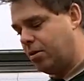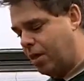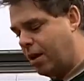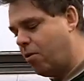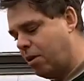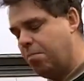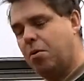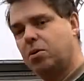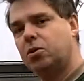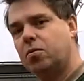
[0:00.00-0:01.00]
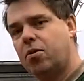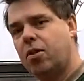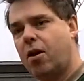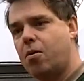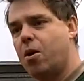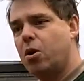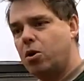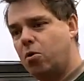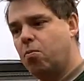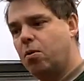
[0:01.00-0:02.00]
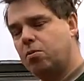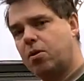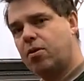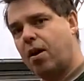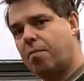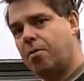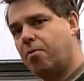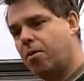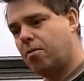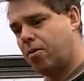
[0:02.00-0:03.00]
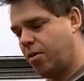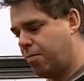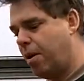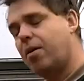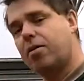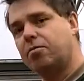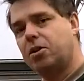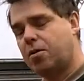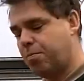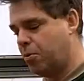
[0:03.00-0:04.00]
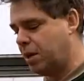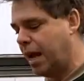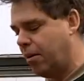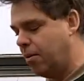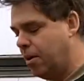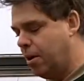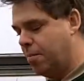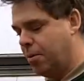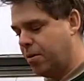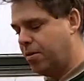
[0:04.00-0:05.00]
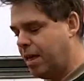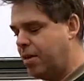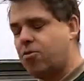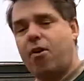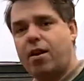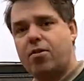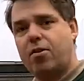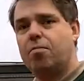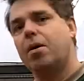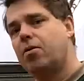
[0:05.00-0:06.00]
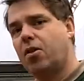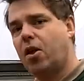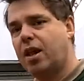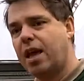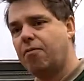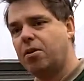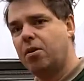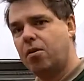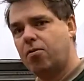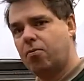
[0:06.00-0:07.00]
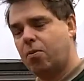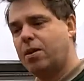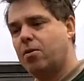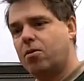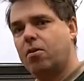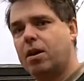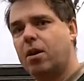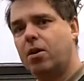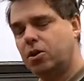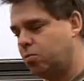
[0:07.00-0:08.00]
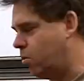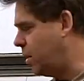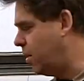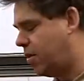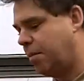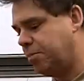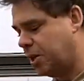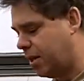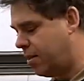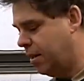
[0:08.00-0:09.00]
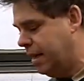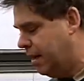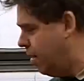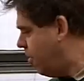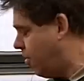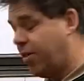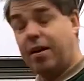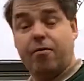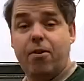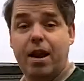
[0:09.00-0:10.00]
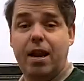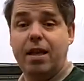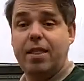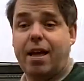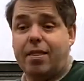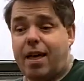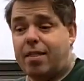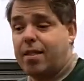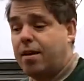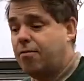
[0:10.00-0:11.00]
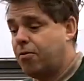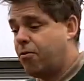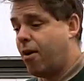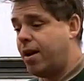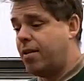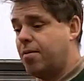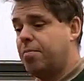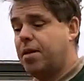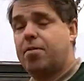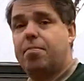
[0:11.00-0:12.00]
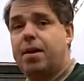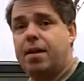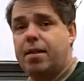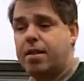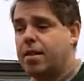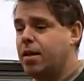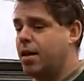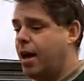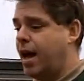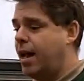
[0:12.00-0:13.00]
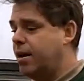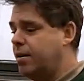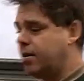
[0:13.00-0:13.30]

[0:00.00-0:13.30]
they're not in modules, so you will disturb the roots that the plants have just put out. But these trays do most certainly have a use for when you're doing larger woodier subjects. So I think really that's it for trays and bits and pieces, and